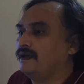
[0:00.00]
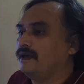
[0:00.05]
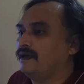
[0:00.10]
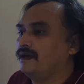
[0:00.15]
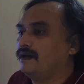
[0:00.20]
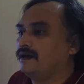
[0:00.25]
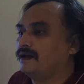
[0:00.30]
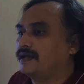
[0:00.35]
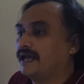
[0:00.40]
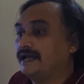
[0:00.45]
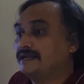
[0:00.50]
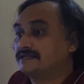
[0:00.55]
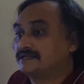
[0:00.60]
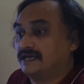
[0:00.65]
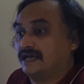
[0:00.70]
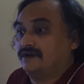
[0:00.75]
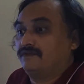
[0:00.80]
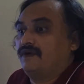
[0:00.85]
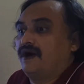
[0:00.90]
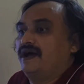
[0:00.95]
can
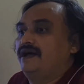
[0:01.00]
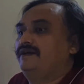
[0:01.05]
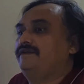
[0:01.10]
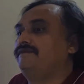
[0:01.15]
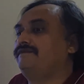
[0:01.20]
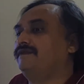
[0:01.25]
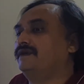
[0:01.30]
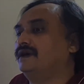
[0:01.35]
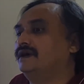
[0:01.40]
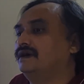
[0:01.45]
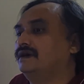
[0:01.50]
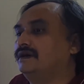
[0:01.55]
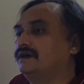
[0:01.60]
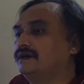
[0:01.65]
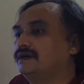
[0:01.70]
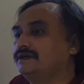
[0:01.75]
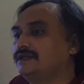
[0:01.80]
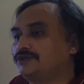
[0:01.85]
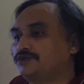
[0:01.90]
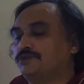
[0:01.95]
survive
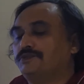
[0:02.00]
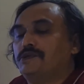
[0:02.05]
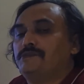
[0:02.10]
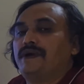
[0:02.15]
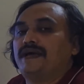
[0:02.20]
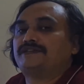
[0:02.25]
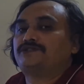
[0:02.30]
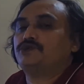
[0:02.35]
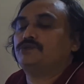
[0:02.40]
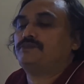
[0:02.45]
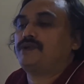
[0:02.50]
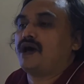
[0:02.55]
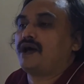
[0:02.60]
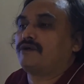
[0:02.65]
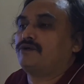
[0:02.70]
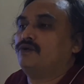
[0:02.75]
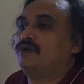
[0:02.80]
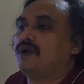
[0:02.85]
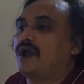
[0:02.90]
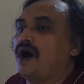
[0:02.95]
the supermassive
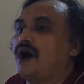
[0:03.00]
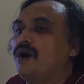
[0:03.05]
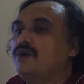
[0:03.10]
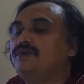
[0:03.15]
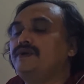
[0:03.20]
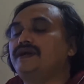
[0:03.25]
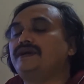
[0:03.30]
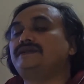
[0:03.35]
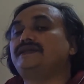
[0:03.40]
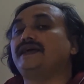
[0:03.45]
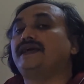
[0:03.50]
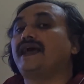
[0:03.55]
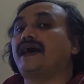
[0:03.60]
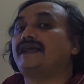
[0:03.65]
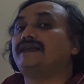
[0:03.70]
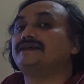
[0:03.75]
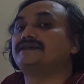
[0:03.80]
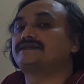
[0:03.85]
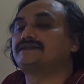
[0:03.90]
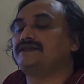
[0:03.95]
black hole, how did the
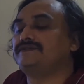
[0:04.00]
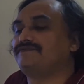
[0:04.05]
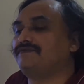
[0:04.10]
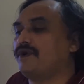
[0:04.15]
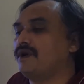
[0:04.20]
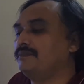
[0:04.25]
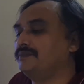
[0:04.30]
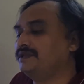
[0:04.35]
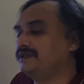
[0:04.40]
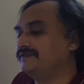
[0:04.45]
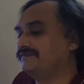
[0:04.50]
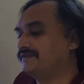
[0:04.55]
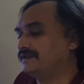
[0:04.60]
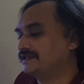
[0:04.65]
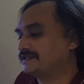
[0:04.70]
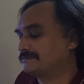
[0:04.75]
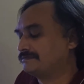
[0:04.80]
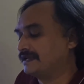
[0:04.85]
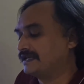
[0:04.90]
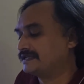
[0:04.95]
galaxy form in the
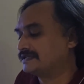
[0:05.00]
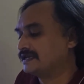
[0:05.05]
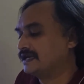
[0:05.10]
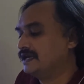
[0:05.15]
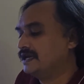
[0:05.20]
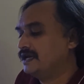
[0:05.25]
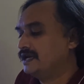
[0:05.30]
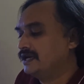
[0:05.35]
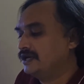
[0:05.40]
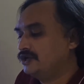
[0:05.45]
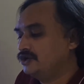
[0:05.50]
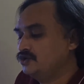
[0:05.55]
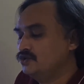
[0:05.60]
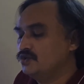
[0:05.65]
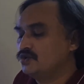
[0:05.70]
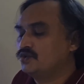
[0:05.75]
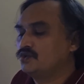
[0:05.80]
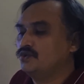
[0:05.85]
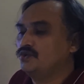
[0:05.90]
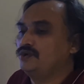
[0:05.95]
first place?
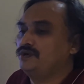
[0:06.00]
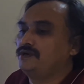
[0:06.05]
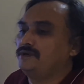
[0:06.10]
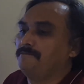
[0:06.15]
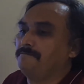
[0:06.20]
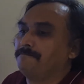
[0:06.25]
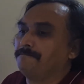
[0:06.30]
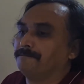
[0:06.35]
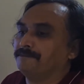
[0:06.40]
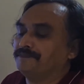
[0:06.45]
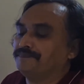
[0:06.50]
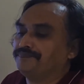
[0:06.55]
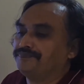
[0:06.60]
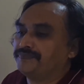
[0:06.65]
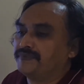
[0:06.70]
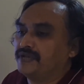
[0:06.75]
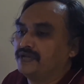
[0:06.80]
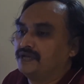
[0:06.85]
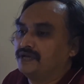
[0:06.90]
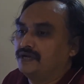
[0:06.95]
You could
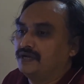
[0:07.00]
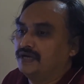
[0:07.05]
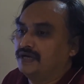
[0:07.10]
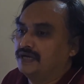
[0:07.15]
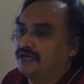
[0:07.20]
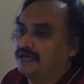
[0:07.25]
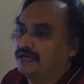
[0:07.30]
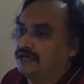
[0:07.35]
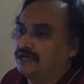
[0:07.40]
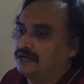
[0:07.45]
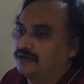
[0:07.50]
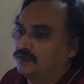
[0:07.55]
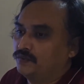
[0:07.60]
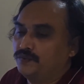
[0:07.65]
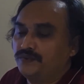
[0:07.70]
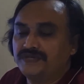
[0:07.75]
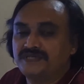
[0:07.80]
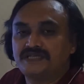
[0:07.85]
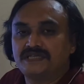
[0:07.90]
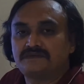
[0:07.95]

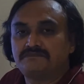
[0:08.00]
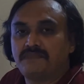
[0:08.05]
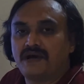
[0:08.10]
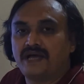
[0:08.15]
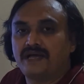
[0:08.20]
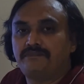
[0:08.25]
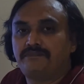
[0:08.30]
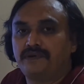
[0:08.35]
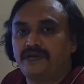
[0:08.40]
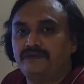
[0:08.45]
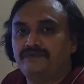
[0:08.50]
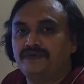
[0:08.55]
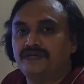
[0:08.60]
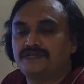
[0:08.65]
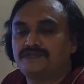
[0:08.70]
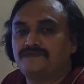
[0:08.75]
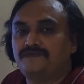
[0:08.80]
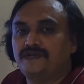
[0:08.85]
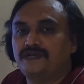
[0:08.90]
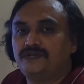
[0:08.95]
visit my
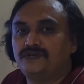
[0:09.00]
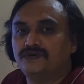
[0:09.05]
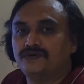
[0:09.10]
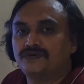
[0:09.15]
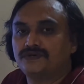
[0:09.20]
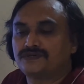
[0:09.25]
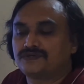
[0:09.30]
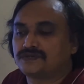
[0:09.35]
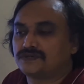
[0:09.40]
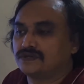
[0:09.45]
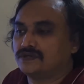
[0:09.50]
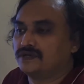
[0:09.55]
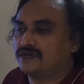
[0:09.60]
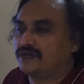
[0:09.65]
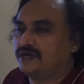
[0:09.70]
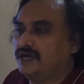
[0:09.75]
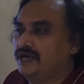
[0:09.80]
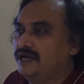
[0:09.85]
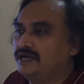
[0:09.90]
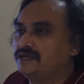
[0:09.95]
previous videos
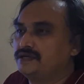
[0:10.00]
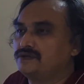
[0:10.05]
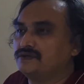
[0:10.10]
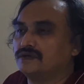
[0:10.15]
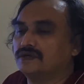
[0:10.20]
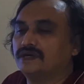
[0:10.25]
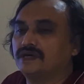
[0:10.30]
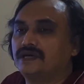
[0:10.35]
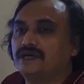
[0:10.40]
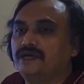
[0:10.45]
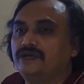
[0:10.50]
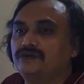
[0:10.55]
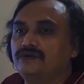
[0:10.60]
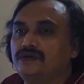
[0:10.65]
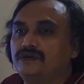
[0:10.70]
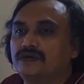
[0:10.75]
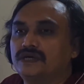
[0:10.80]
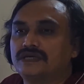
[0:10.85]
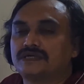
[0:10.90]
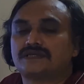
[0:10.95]
related to early
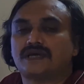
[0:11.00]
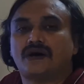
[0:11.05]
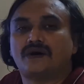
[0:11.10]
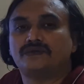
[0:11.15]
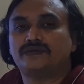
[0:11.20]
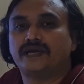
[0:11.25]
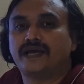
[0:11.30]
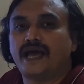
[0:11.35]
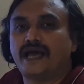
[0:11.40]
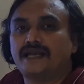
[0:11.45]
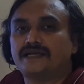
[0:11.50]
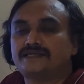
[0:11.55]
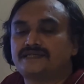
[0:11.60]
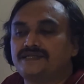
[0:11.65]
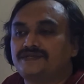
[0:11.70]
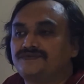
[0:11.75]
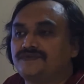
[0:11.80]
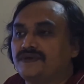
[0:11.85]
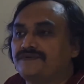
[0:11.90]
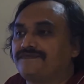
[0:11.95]
universe, how the
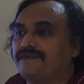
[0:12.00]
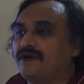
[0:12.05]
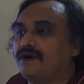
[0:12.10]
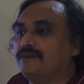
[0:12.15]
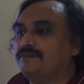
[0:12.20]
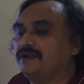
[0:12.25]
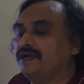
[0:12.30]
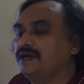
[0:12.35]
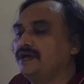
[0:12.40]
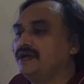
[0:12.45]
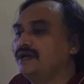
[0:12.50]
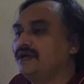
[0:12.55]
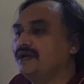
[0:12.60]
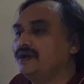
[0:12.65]
galaxies were formed.